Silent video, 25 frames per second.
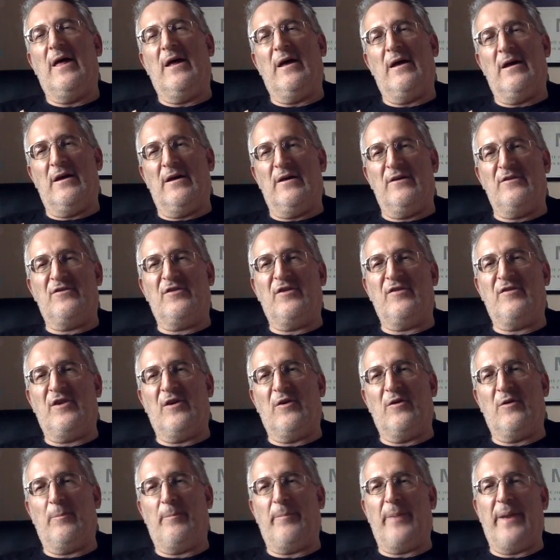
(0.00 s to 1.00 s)
uh, sitting
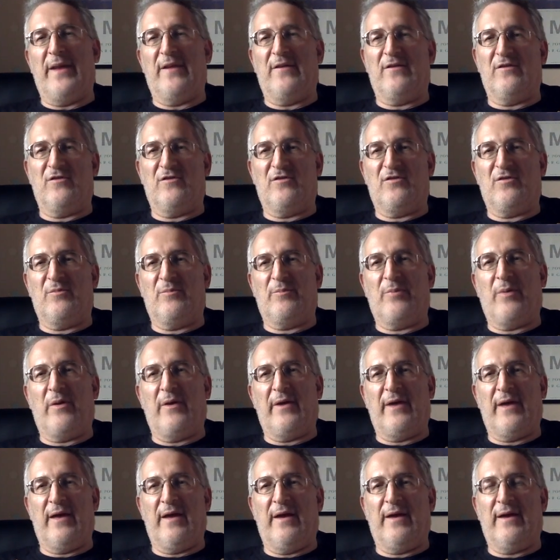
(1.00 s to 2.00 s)
on a bench
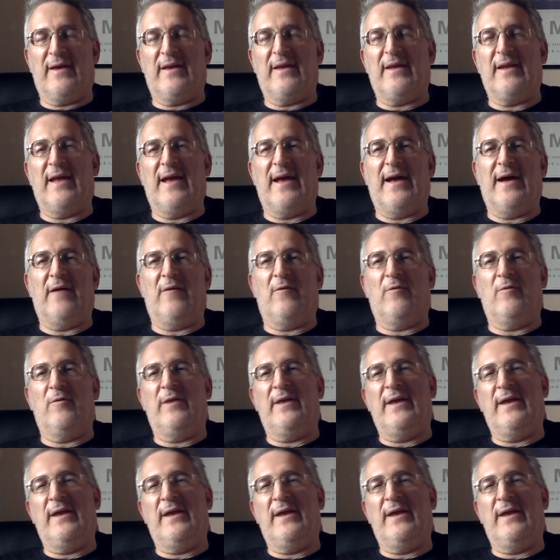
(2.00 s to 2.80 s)
by a canal